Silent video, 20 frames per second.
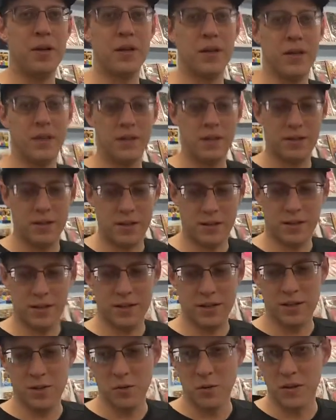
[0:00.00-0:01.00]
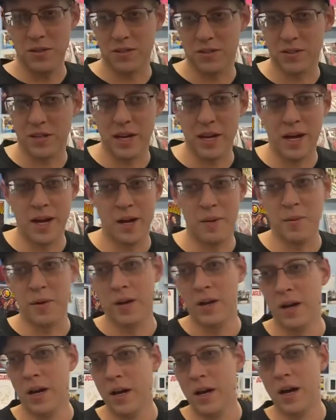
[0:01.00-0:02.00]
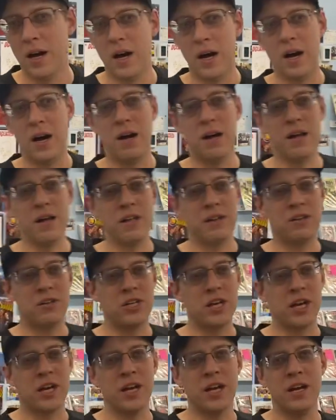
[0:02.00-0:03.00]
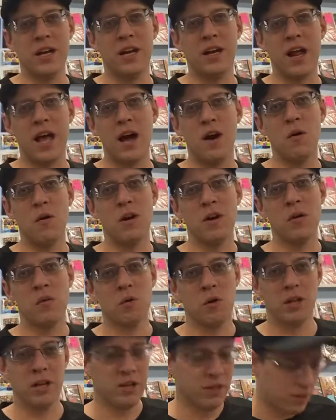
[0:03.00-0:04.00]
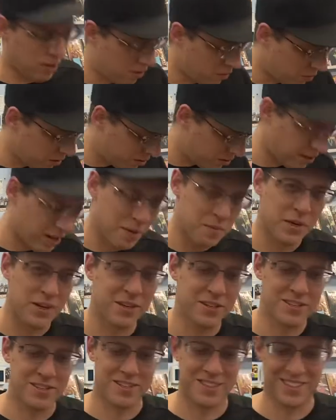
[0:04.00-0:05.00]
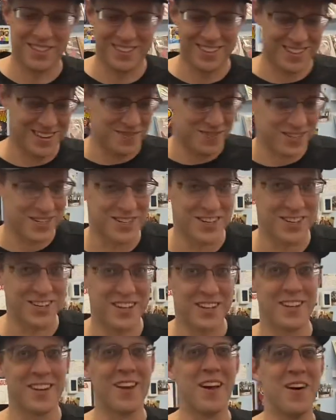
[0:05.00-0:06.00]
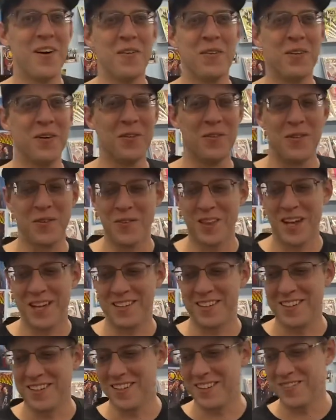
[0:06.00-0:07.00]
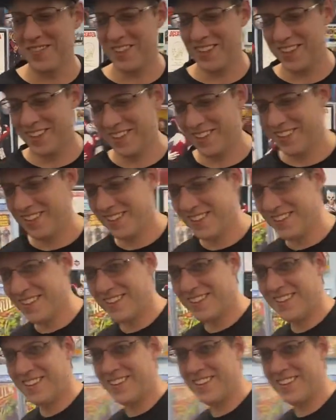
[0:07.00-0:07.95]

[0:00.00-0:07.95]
All right. You want a slab. Uh, check in in an hour. We'll let you know what slab it is. No, I'm just joking. No, don't do that to him.